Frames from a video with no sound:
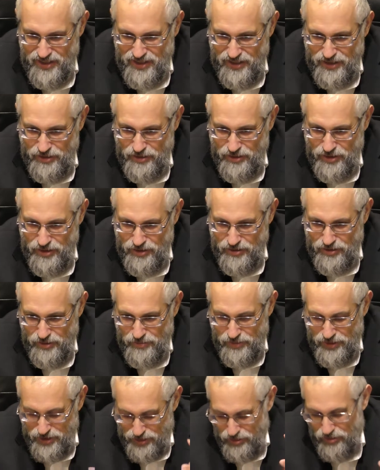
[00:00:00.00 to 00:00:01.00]
you
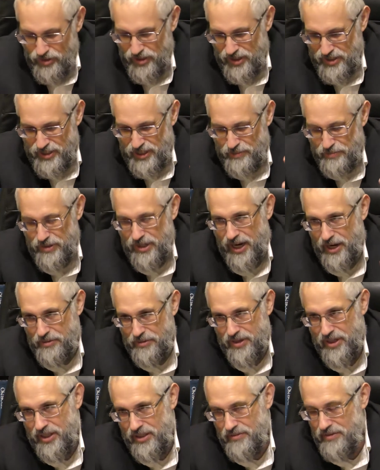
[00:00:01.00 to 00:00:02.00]
could be sure he's going to be
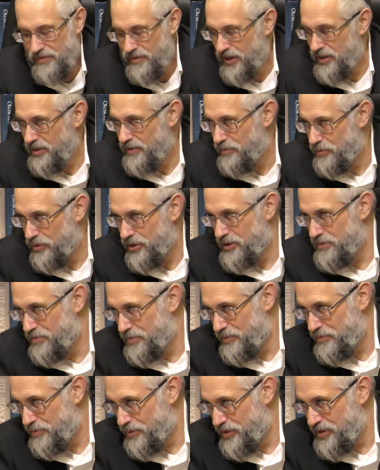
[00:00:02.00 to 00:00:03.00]
arrogant if you find a foolish
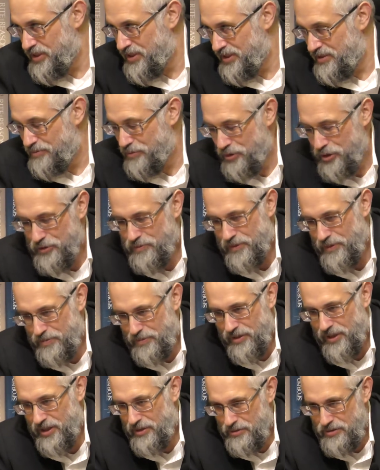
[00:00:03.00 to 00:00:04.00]
person. Foolish
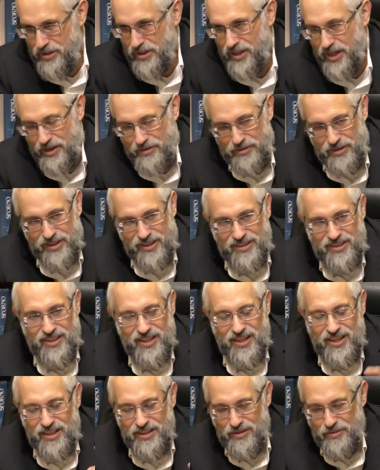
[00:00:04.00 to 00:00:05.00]
people are usually arrogant.
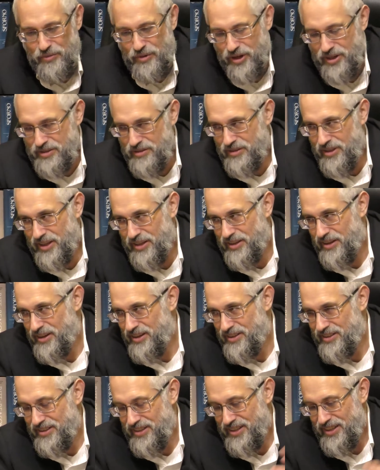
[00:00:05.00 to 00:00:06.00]
The wiser they
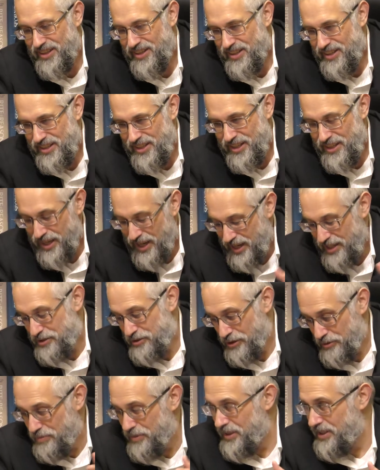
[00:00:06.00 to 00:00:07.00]
are, it
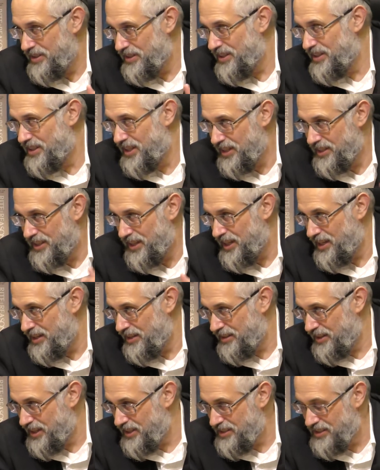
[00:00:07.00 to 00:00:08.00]
should be that they
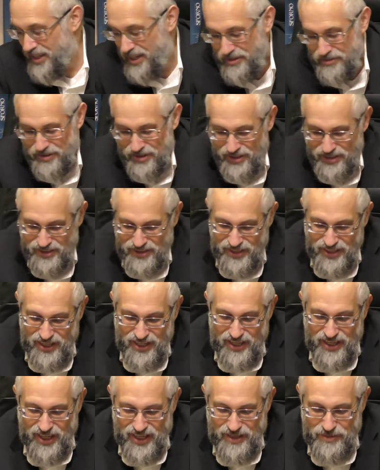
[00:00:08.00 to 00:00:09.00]
are less arrogant.
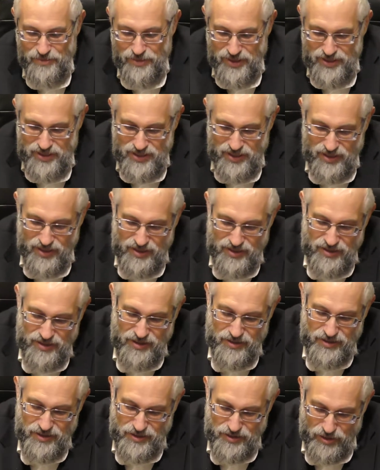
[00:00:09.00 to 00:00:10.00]
And he brings
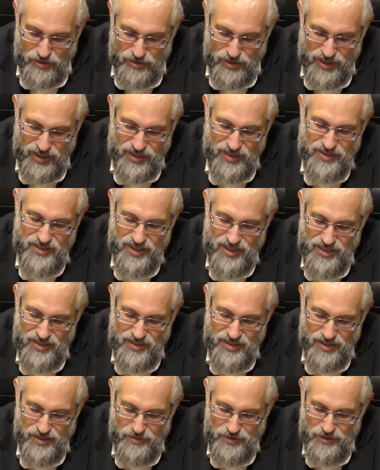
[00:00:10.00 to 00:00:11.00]
another Zohar that
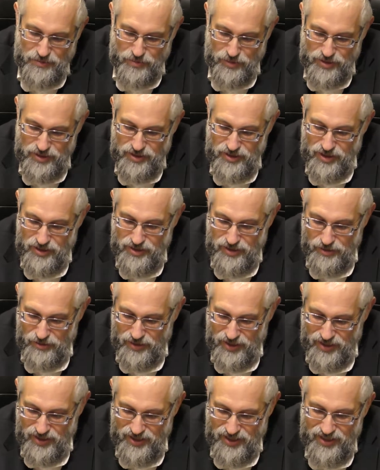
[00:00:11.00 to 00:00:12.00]
says, when a person doesn't know
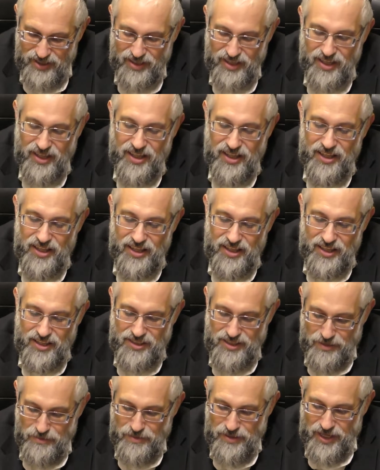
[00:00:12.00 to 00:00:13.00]
anything, a
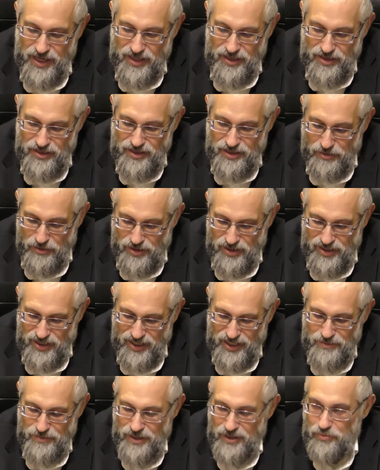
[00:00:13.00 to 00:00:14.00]
simon that he doesn't know
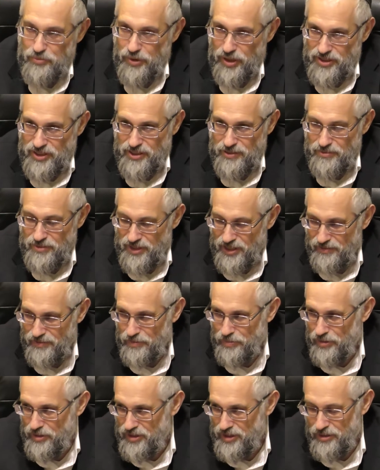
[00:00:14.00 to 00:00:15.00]
anything is when he praises himself. A
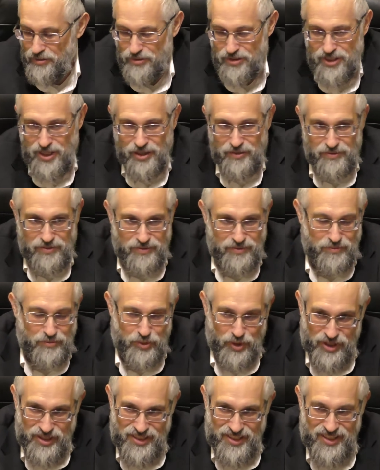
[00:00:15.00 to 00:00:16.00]
person who's
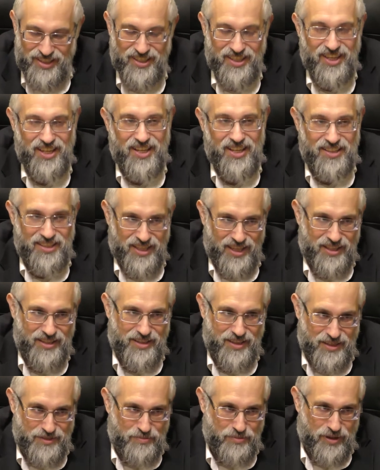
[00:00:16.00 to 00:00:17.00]
self-praising,
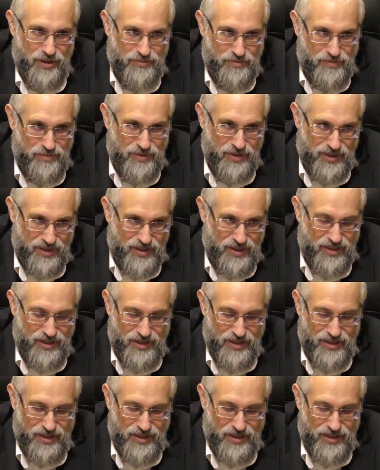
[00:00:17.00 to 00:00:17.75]
that is probably